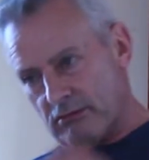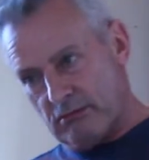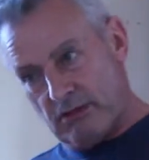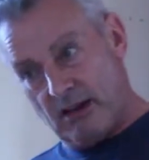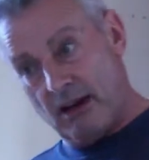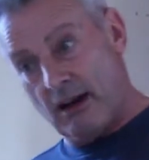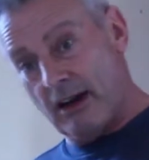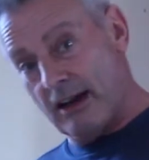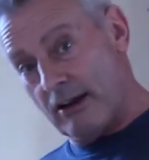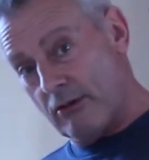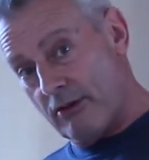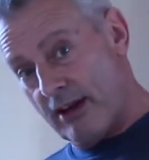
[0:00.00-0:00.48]

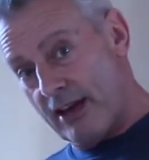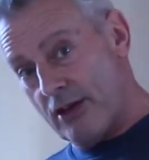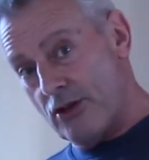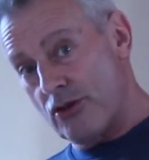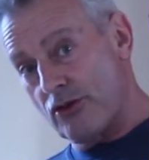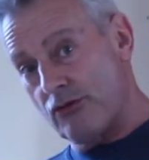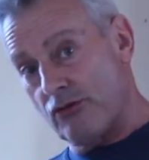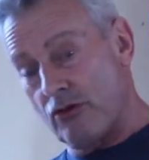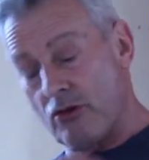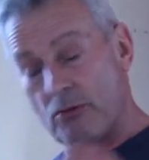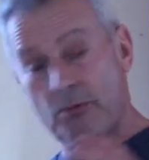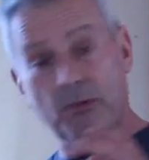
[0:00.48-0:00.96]
higher
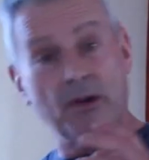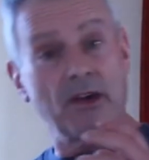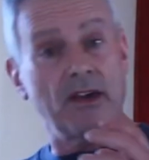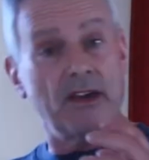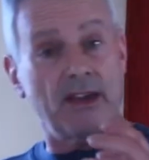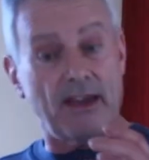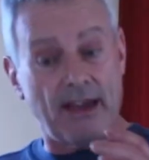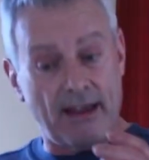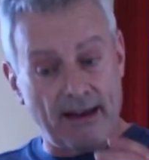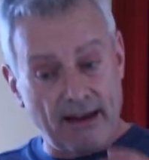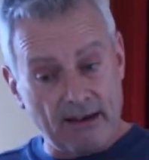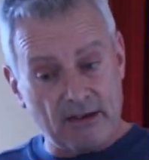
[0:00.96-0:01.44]
age group
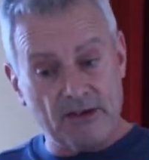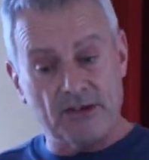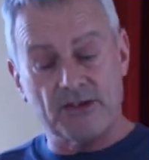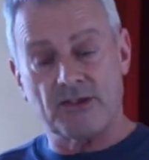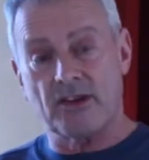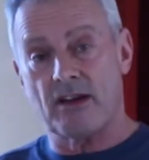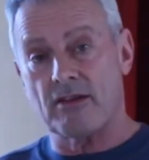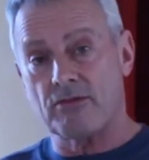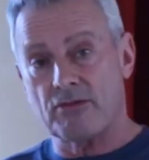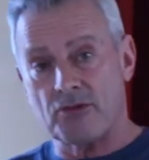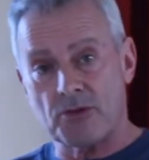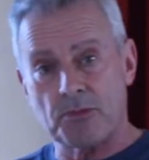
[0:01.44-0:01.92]
in
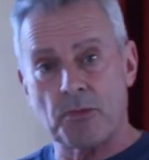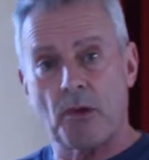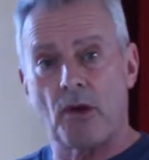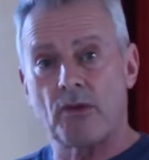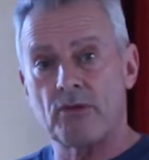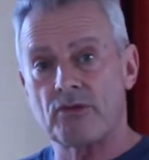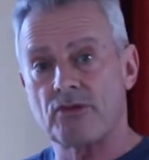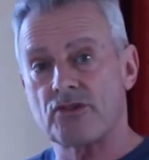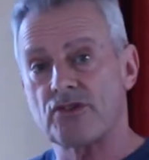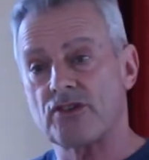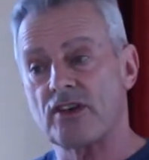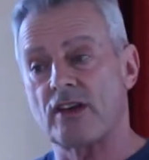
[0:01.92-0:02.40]
exercise
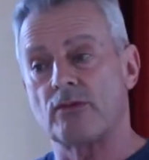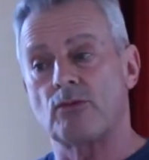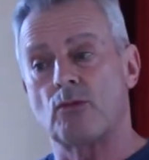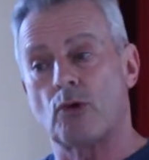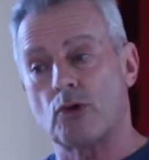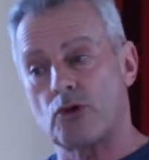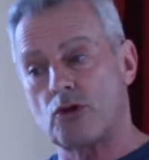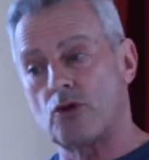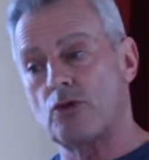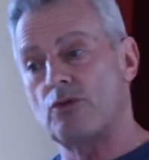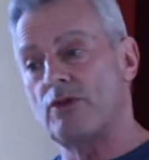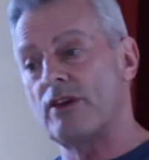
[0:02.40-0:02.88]
response and
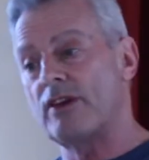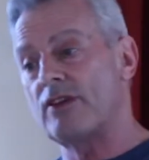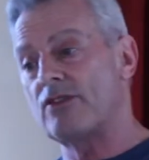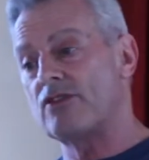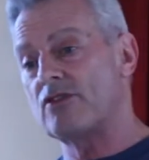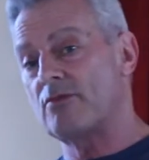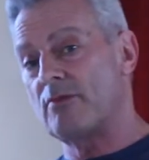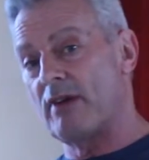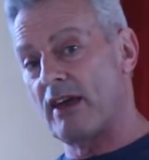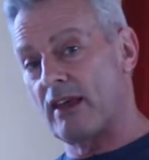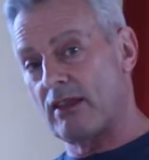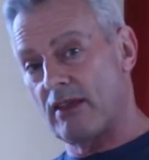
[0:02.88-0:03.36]
what you need
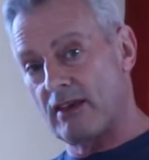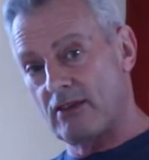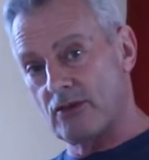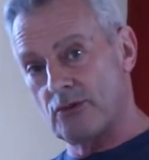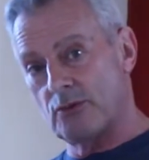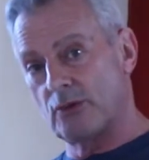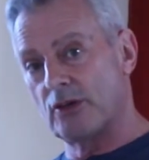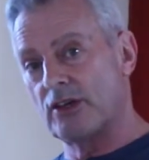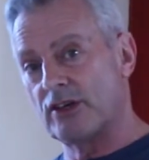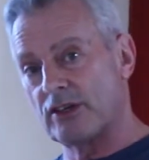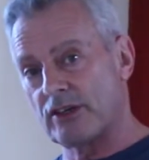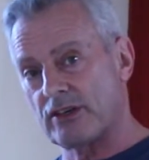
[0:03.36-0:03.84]
to make things
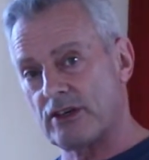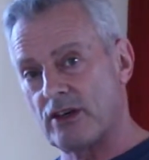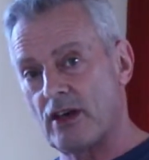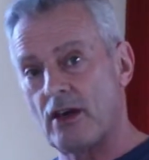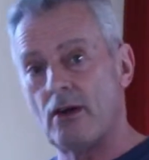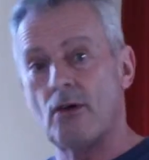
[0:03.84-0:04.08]
work